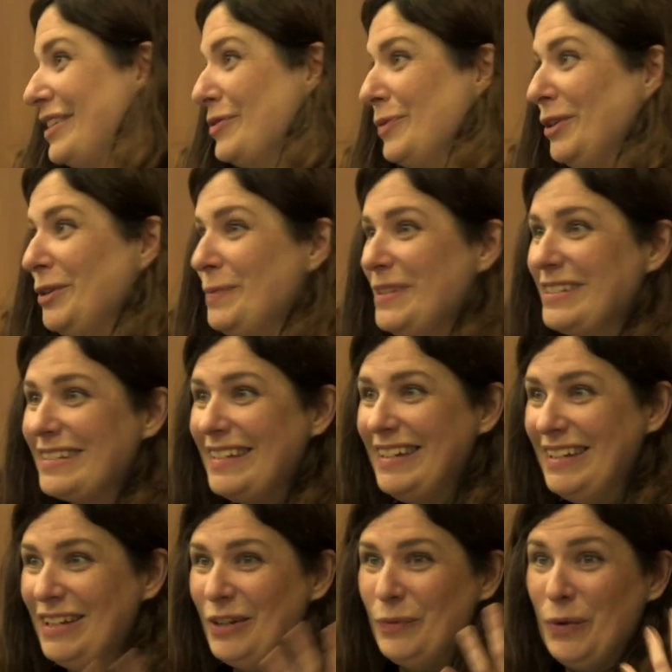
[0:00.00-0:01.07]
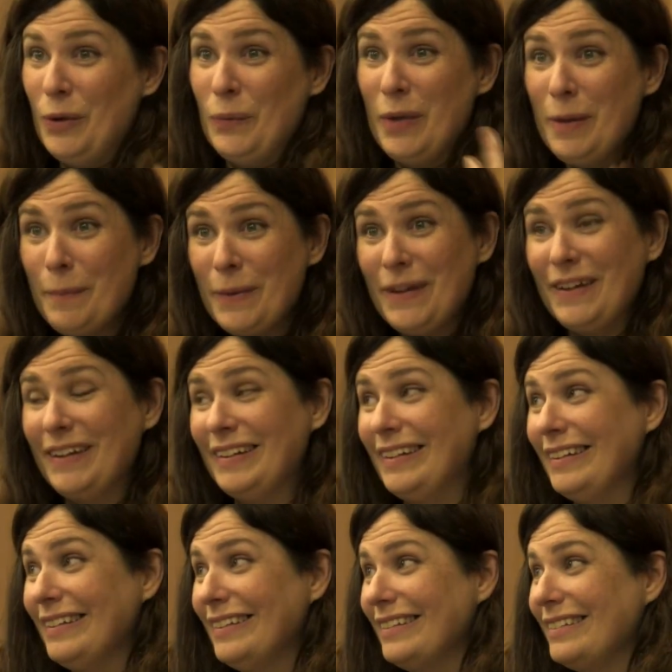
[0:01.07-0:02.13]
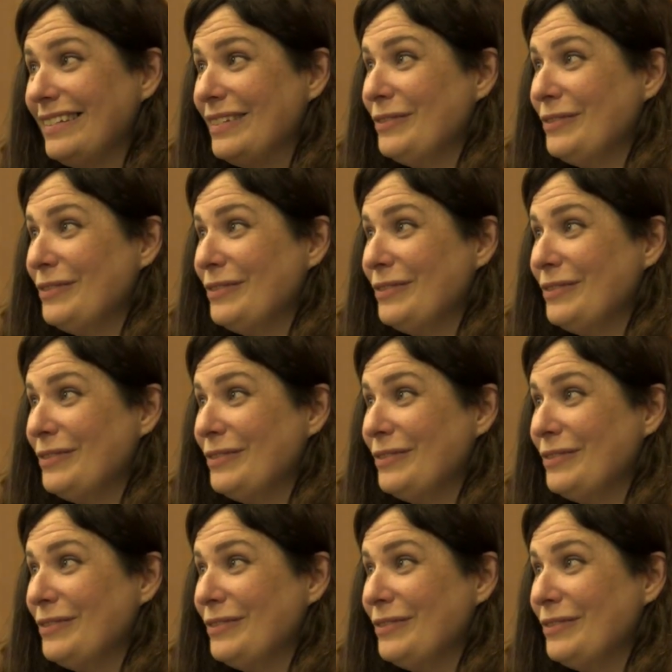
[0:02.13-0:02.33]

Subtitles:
the wildebeest king, while weeping,